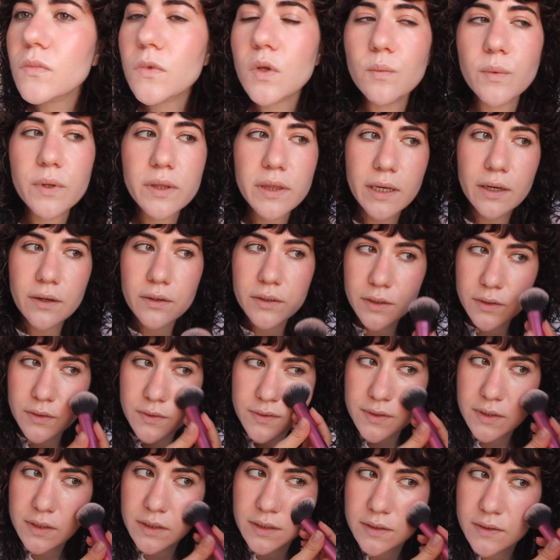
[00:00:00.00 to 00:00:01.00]
without
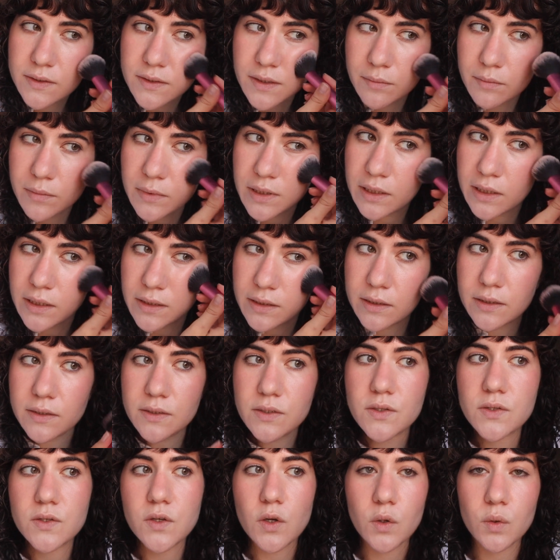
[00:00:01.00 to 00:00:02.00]
using something that's
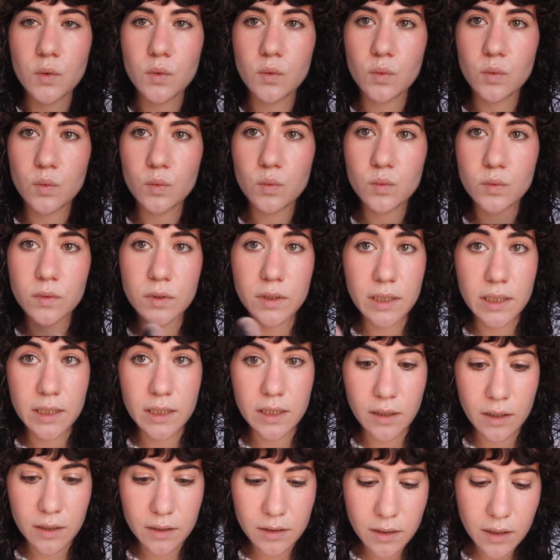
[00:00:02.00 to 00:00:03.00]
so
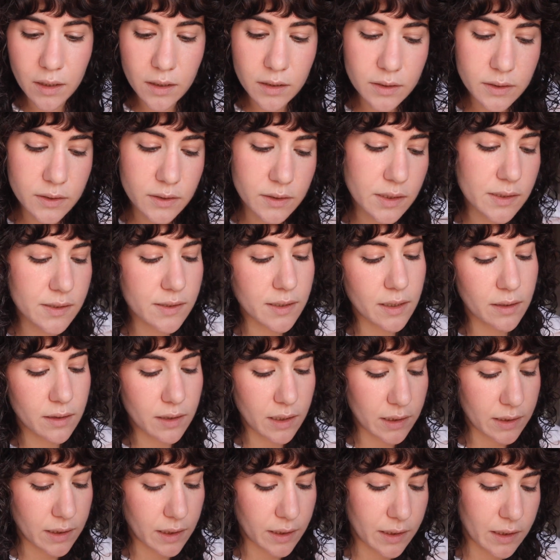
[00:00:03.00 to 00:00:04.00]
neon colored, because I
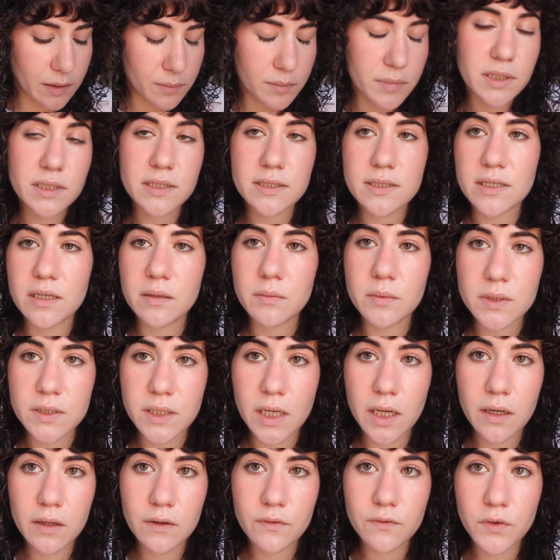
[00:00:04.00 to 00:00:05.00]
think that can be
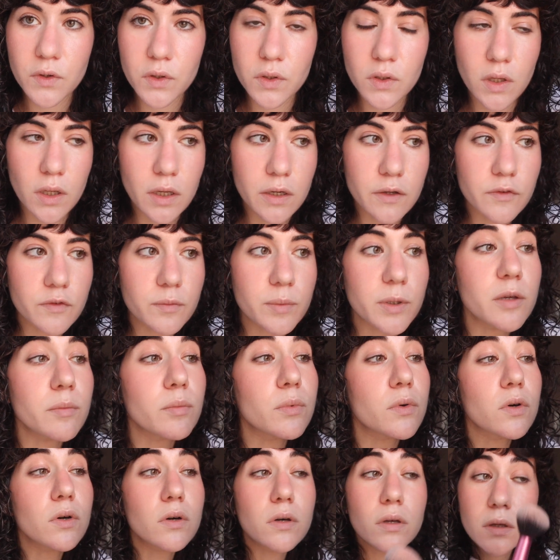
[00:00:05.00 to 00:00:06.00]
intimidating for a lot of
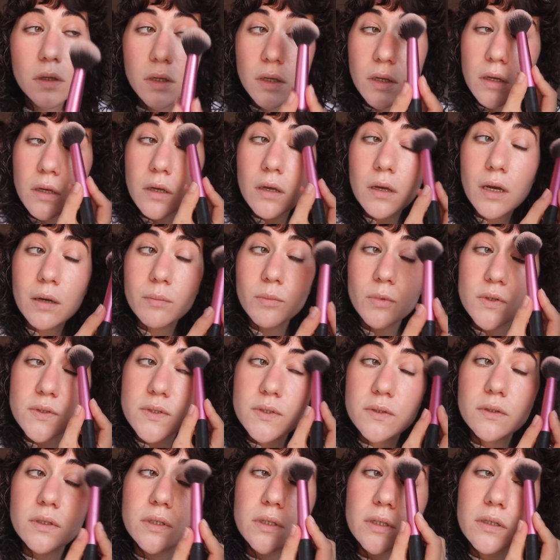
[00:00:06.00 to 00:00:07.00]
people. I'm
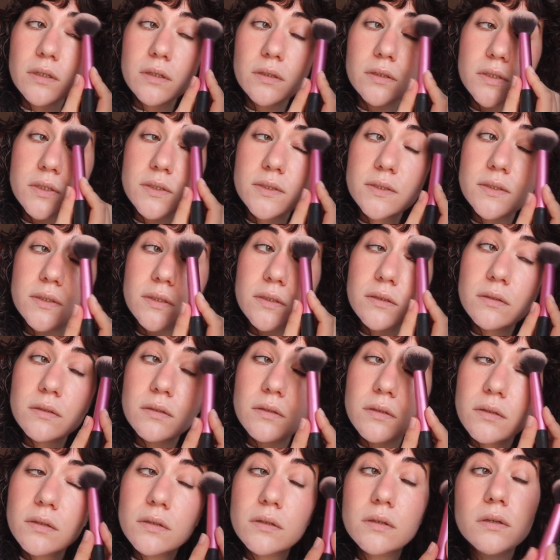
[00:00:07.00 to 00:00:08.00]
also gonna just
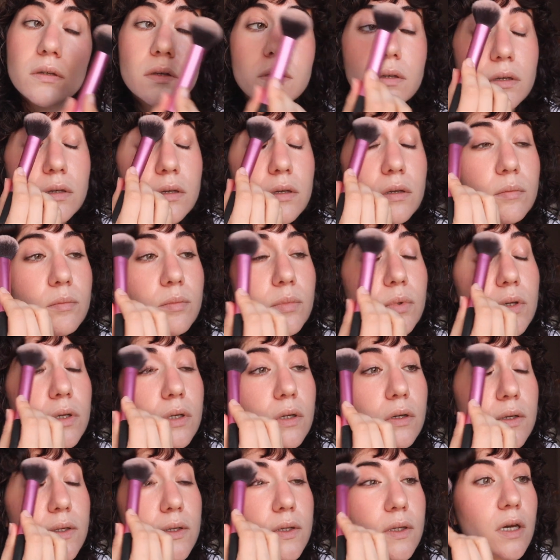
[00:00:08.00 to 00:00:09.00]
put
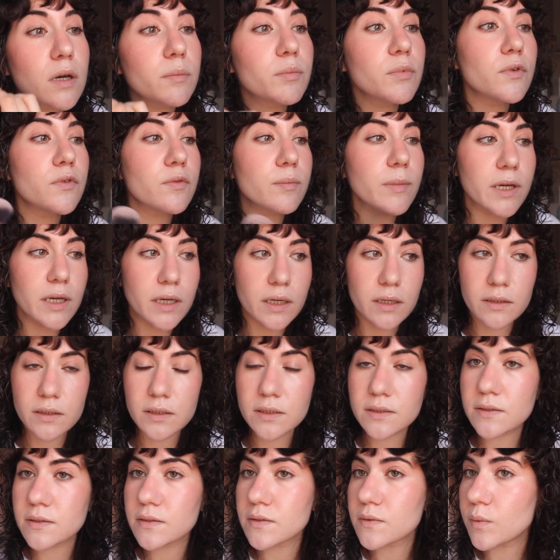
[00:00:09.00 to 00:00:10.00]
it on top of my
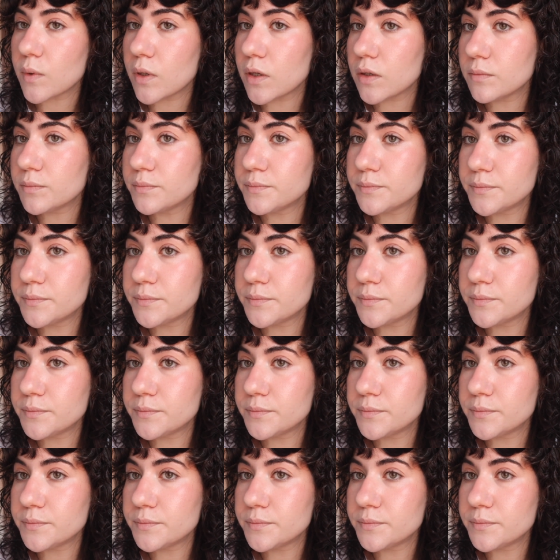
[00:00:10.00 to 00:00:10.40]
eyelids as well.